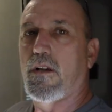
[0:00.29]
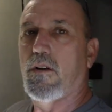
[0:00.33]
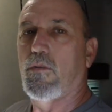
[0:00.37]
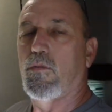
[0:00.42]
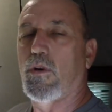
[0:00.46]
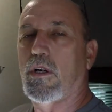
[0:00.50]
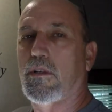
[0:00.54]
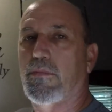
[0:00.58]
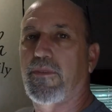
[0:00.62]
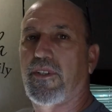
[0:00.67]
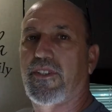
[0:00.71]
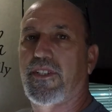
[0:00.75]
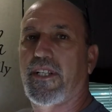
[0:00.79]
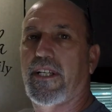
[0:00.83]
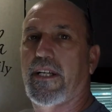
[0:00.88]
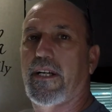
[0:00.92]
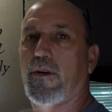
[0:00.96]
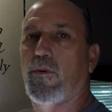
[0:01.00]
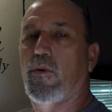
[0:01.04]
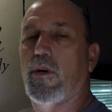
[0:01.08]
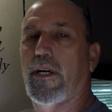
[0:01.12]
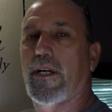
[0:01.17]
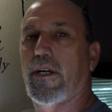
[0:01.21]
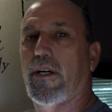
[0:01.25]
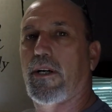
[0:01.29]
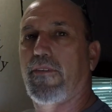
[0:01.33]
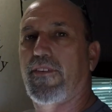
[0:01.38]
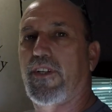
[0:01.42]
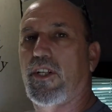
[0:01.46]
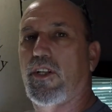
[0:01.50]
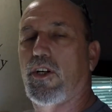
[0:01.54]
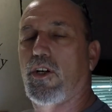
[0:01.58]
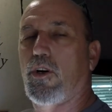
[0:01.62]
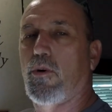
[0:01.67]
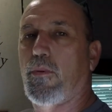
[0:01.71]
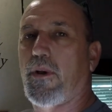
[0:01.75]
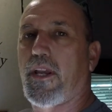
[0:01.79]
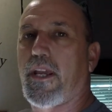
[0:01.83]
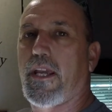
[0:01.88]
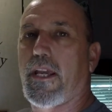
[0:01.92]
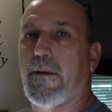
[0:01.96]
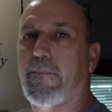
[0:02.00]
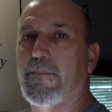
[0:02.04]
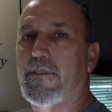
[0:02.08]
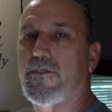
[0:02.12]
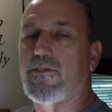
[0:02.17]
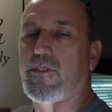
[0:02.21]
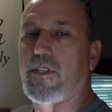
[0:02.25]
Welcome to DIY RV and Home
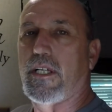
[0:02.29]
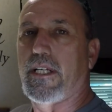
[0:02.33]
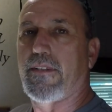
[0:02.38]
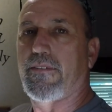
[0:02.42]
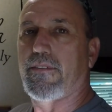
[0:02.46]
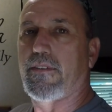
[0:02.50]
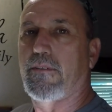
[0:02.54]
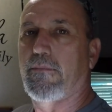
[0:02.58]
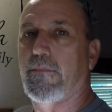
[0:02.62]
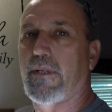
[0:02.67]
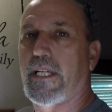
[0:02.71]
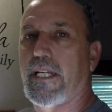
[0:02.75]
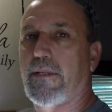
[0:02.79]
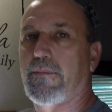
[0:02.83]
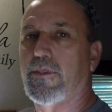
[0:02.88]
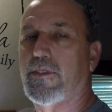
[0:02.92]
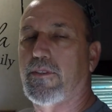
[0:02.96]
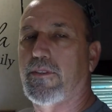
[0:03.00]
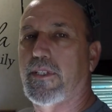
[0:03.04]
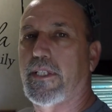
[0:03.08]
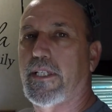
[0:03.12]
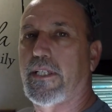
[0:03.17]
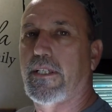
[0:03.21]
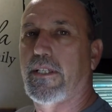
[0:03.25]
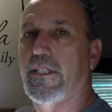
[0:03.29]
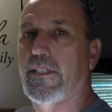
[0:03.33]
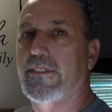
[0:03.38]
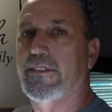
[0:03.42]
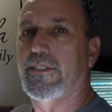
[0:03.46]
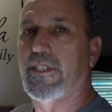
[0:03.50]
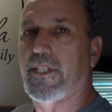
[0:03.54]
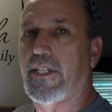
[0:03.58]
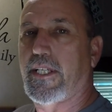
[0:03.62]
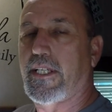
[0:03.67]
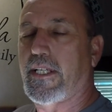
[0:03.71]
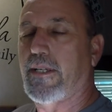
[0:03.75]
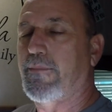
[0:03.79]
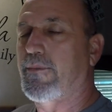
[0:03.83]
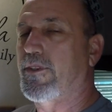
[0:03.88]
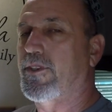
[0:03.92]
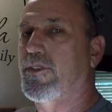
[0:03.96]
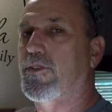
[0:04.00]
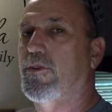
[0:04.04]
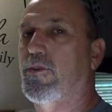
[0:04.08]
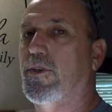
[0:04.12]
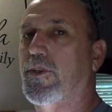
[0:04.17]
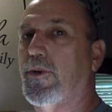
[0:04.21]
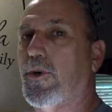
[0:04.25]
Camper's Life. My name is Greg. Today I'm just
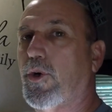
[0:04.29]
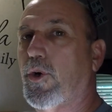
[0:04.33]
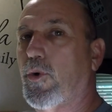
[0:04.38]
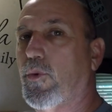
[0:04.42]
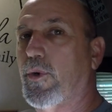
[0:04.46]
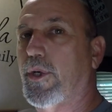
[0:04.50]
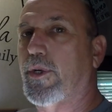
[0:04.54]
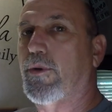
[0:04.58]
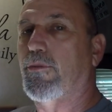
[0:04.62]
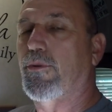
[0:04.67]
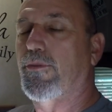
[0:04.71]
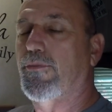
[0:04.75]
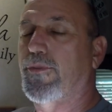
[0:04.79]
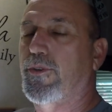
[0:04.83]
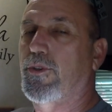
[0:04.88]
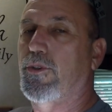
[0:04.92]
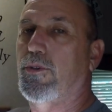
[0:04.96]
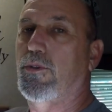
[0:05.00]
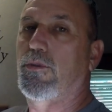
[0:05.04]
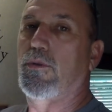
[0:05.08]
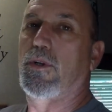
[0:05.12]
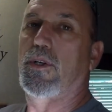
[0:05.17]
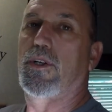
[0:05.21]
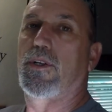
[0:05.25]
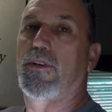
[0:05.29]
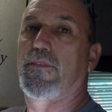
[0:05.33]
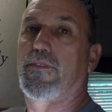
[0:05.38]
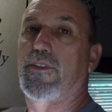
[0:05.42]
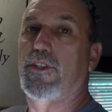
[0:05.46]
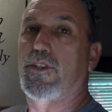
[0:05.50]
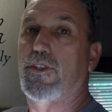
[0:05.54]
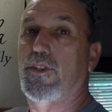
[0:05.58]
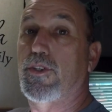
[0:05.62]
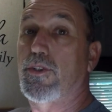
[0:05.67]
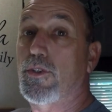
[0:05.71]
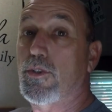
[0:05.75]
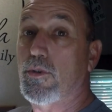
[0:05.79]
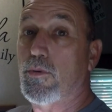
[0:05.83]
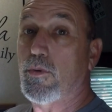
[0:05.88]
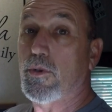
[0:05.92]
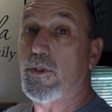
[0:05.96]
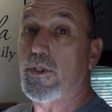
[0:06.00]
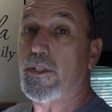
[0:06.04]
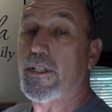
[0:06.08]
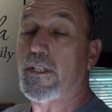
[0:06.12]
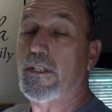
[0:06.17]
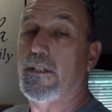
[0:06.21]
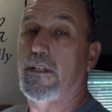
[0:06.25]
doing a quick review of the
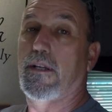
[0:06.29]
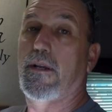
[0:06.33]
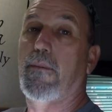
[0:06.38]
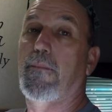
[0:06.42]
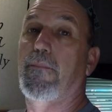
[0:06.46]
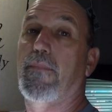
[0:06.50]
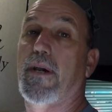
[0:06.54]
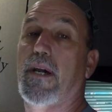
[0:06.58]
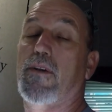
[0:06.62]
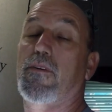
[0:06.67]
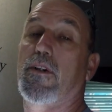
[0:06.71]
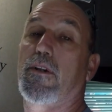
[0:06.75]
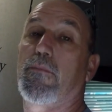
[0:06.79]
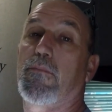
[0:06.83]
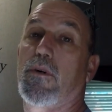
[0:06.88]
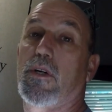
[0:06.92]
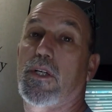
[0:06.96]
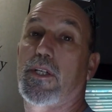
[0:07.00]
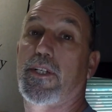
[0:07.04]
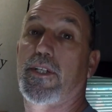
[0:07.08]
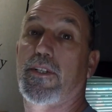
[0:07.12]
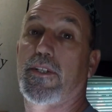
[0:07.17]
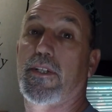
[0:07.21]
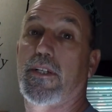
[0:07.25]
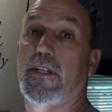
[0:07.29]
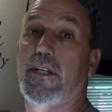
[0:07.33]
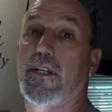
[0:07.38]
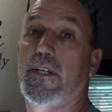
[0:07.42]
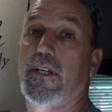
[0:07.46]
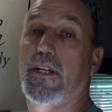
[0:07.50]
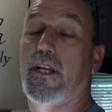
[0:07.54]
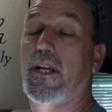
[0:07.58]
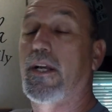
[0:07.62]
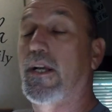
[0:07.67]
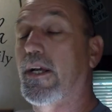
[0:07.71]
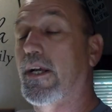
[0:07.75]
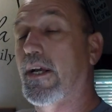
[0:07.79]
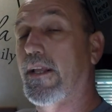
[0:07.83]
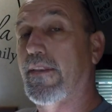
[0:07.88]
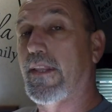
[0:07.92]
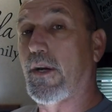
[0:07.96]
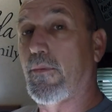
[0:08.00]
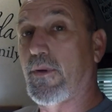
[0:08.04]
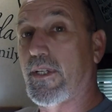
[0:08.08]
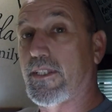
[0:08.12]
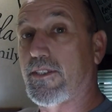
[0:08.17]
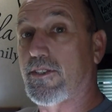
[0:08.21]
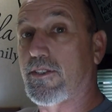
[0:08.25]
Qwork battery monitor
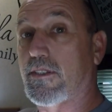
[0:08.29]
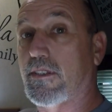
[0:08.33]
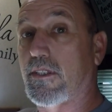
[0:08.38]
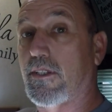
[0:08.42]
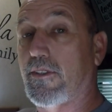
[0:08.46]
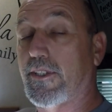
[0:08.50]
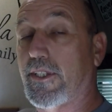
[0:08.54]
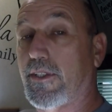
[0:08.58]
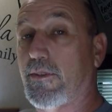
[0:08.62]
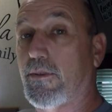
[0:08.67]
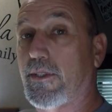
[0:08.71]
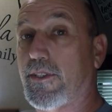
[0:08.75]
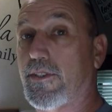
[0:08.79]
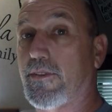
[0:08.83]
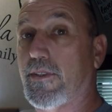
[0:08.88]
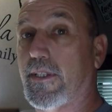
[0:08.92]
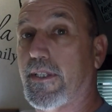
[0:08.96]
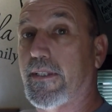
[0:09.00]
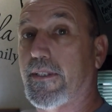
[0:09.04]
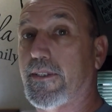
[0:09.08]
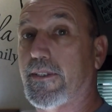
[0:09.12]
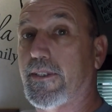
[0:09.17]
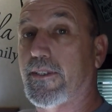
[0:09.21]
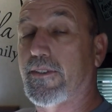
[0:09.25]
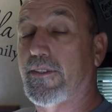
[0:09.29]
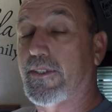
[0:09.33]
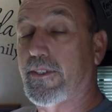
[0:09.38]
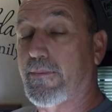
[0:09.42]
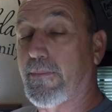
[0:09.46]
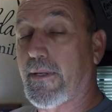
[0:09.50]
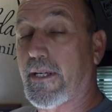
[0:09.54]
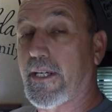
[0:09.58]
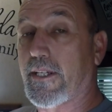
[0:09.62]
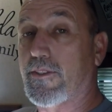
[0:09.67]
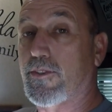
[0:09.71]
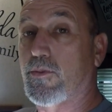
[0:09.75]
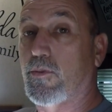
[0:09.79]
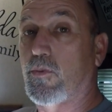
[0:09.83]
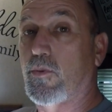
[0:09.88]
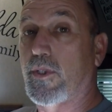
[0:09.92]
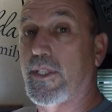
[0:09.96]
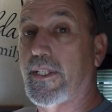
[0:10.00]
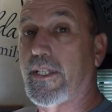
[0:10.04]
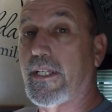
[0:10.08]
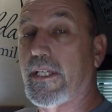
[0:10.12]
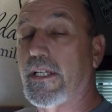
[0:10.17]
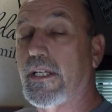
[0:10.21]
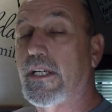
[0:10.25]
that we installed into our trailer this past
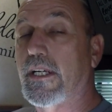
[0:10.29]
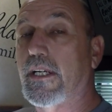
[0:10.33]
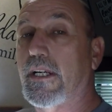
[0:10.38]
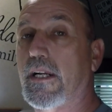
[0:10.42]
winter.